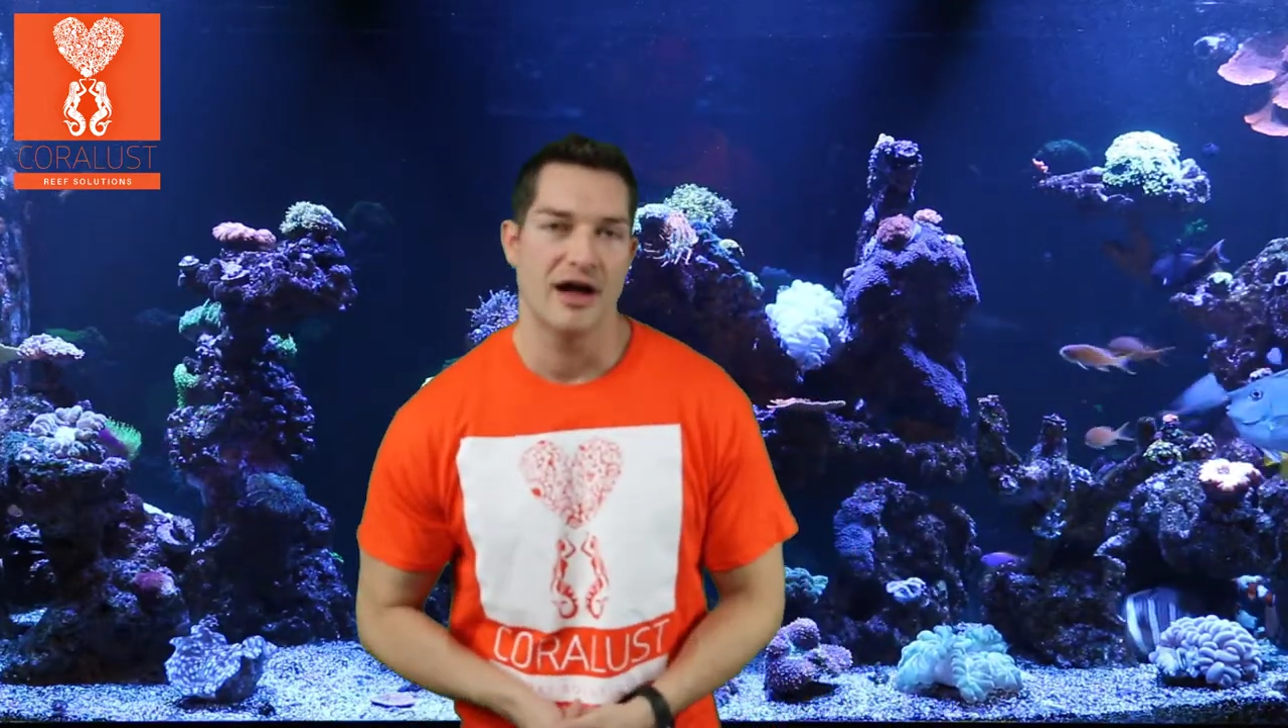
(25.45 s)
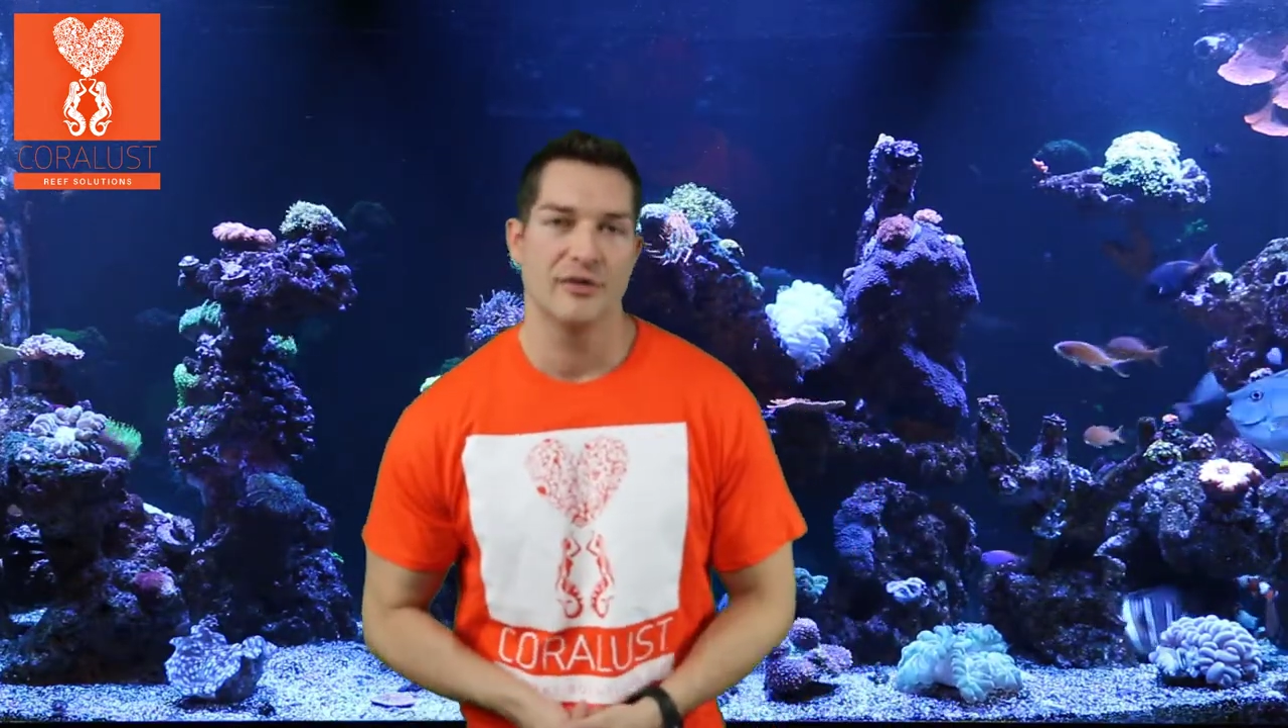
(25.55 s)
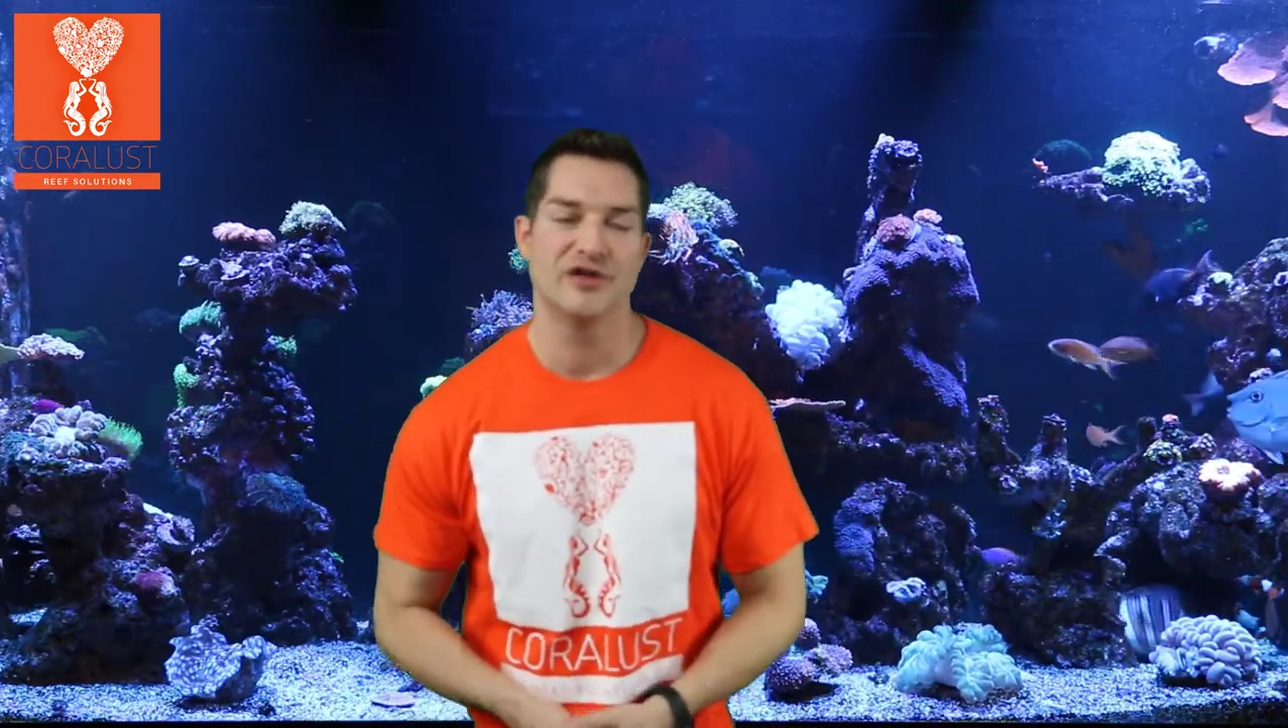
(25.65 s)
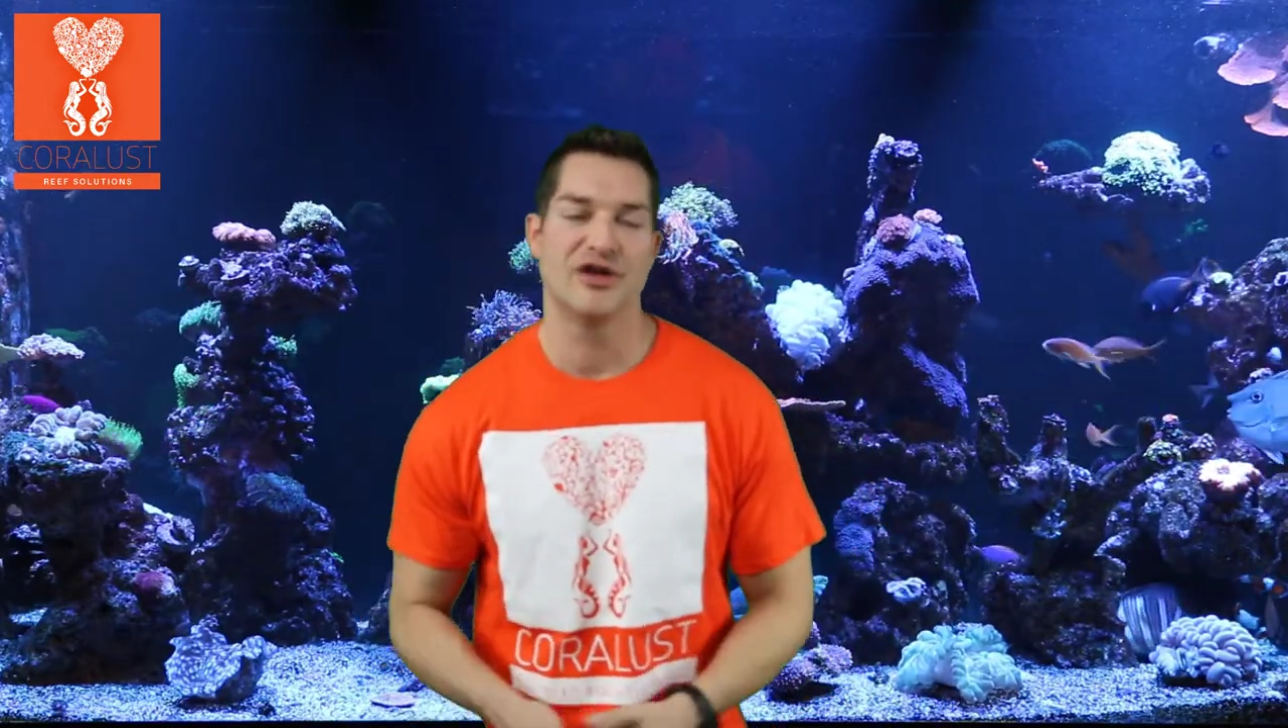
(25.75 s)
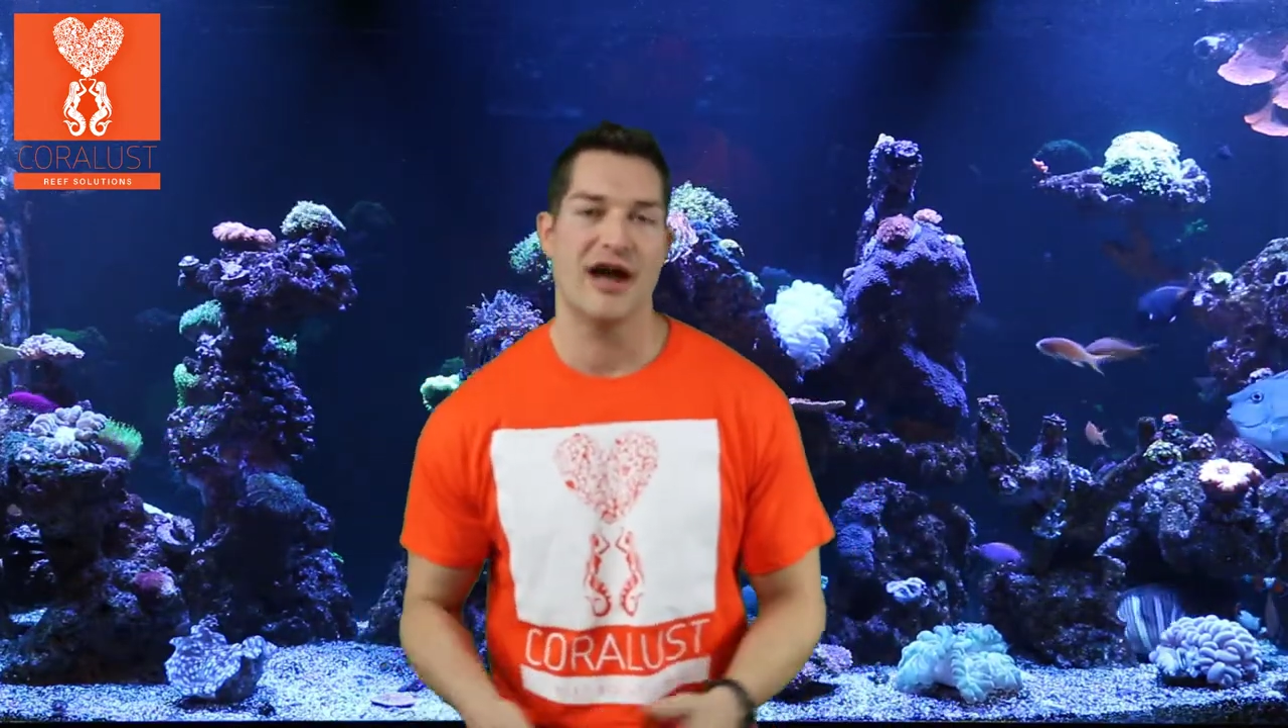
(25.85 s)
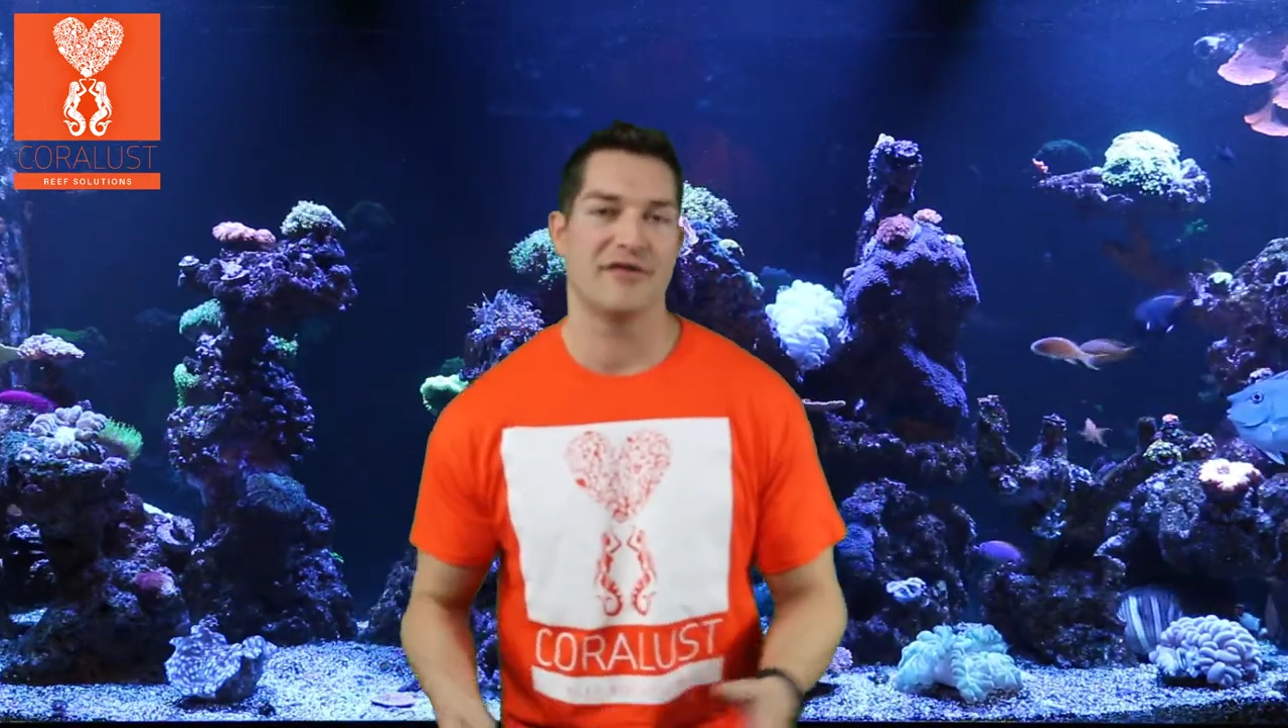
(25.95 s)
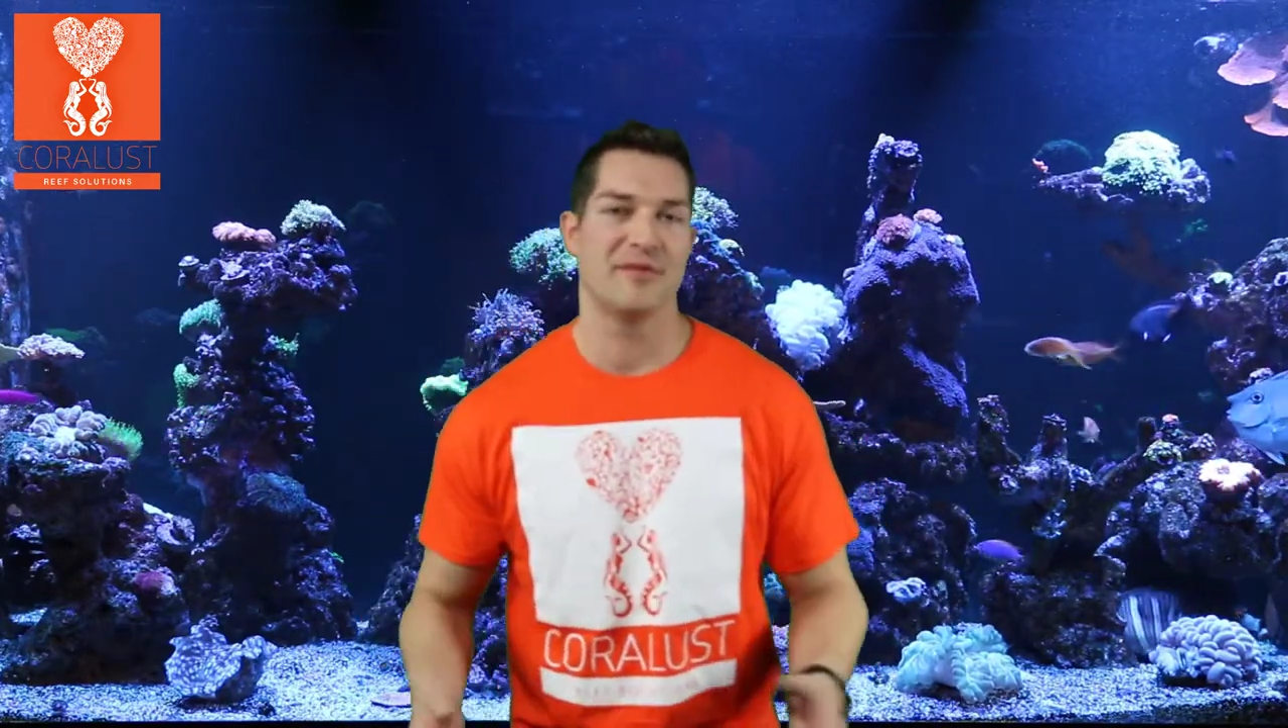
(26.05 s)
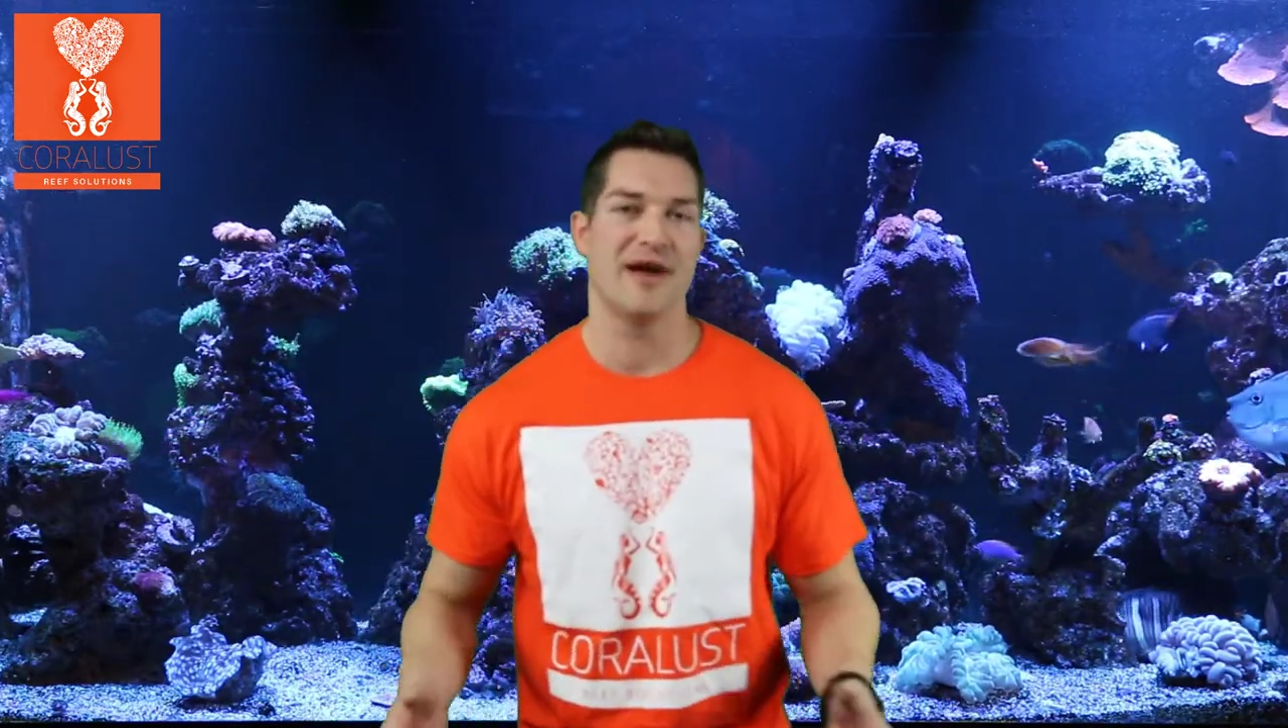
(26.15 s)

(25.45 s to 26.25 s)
We traveled